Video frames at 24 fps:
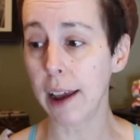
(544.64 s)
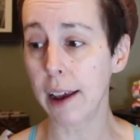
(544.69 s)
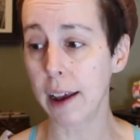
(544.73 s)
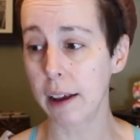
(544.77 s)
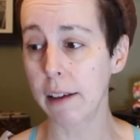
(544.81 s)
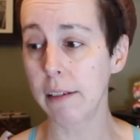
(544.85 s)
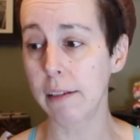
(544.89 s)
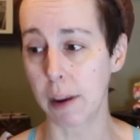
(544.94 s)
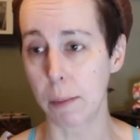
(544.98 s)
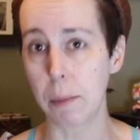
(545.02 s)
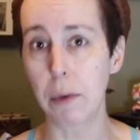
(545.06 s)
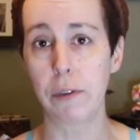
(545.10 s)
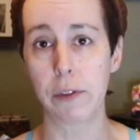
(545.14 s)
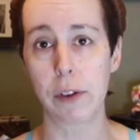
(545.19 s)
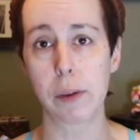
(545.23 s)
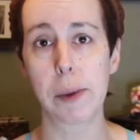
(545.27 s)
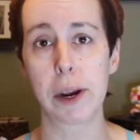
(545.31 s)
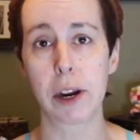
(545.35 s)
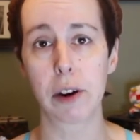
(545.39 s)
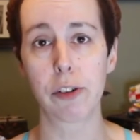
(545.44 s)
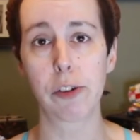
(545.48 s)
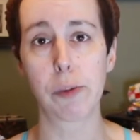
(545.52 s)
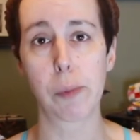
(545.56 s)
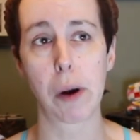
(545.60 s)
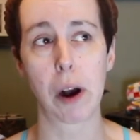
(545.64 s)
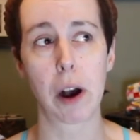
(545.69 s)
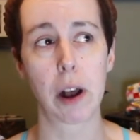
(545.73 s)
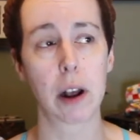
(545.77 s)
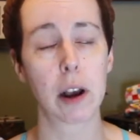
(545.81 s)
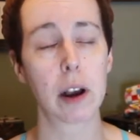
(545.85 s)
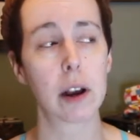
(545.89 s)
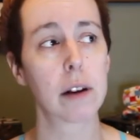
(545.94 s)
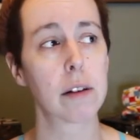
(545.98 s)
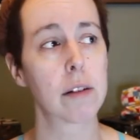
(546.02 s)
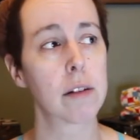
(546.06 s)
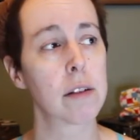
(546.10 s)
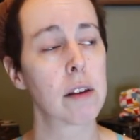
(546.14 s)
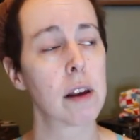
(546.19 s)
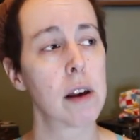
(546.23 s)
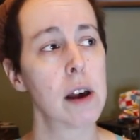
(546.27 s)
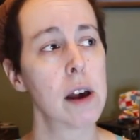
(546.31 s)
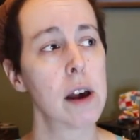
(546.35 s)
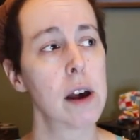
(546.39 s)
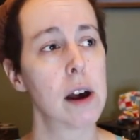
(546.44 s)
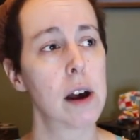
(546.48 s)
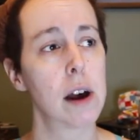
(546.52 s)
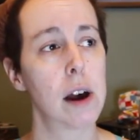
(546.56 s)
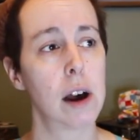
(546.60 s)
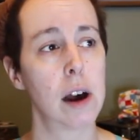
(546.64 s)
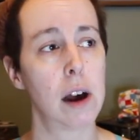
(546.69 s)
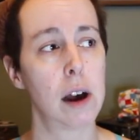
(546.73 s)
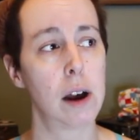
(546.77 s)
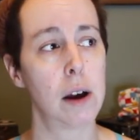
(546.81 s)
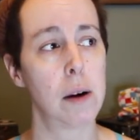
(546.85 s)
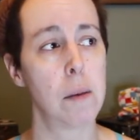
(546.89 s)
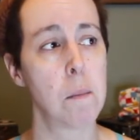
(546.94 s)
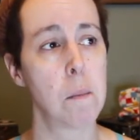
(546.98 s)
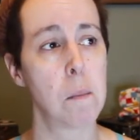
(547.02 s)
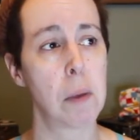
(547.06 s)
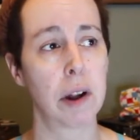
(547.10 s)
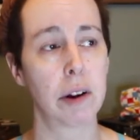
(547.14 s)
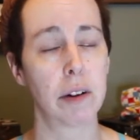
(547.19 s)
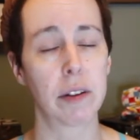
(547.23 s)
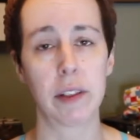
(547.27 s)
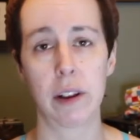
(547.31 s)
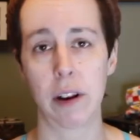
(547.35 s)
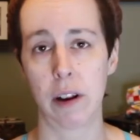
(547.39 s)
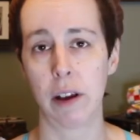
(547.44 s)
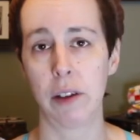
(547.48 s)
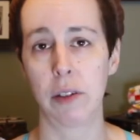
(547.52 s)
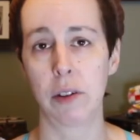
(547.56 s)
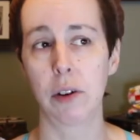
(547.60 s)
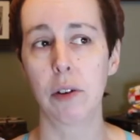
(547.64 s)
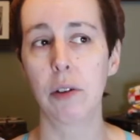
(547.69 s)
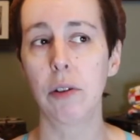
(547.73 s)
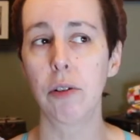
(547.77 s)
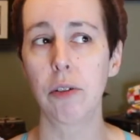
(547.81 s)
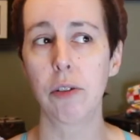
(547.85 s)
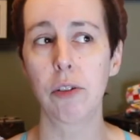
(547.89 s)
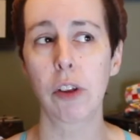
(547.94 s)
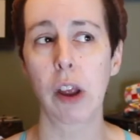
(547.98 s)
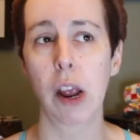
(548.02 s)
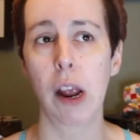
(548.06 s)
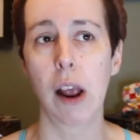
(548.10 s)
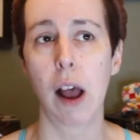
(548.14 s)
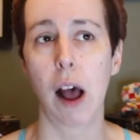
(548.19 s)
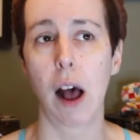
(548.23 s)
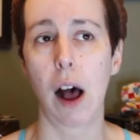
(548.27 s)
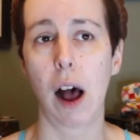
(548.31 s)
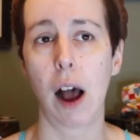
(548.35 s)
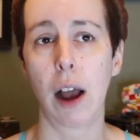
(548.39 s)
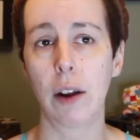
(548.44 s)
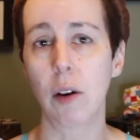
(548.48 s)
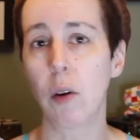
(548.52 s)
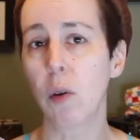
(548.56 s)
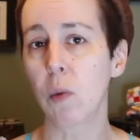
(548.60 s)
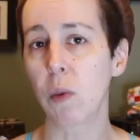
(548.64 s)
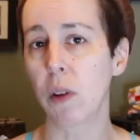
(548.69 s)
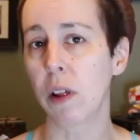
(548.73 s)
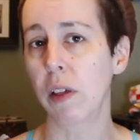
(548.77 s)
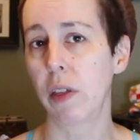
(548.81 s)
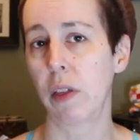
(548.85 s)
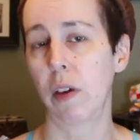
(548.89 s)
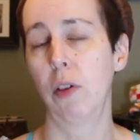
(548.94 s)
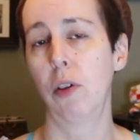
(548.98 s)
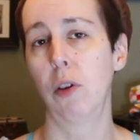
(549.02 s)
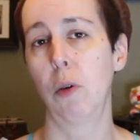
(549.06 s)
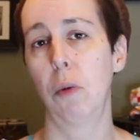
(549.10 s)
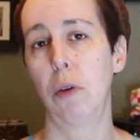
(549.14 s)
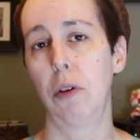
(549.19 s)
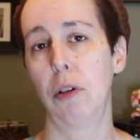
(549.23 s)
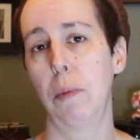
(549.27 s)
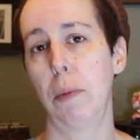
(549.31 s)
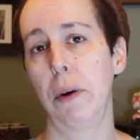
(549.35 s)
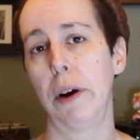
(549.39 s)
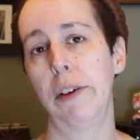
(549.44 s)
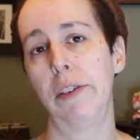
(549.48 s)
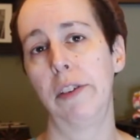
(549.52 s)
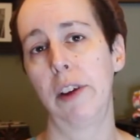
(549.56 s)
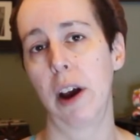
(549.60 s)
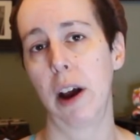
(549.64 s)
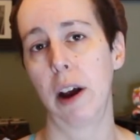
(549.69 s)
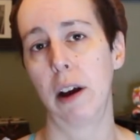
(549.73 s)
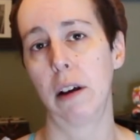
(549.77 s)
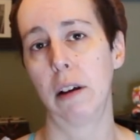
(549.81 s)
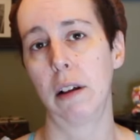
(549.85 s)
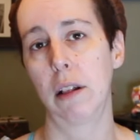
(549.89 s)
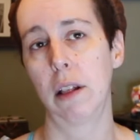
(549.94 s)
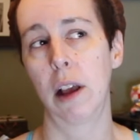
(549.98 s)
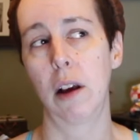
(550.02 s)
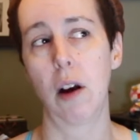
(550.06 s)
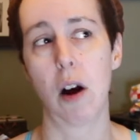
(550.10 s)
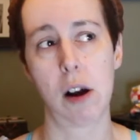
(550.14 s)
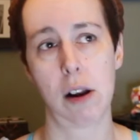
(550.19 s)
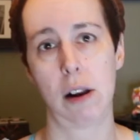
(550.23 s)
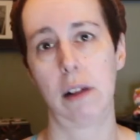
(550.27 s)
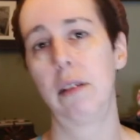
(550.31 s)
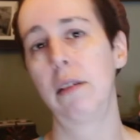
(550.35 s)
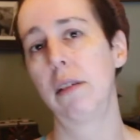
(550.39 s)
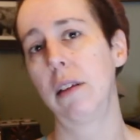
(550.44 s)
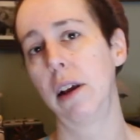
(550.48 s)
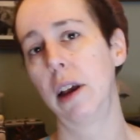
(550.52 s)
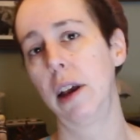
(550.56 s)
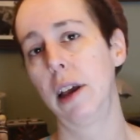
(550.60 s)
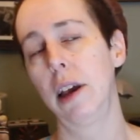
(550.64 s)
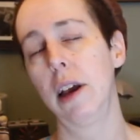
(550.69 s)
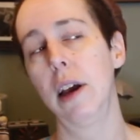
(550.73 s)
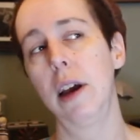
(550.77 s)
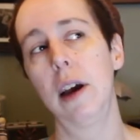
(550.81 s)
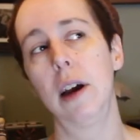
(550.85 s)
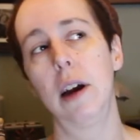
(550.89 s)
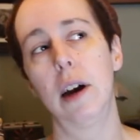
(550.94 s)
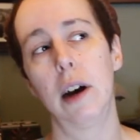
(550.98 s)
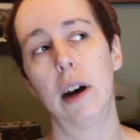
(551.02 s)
like some of La Mer's products better than others. I don't really think they're worth the price tag, like honestly.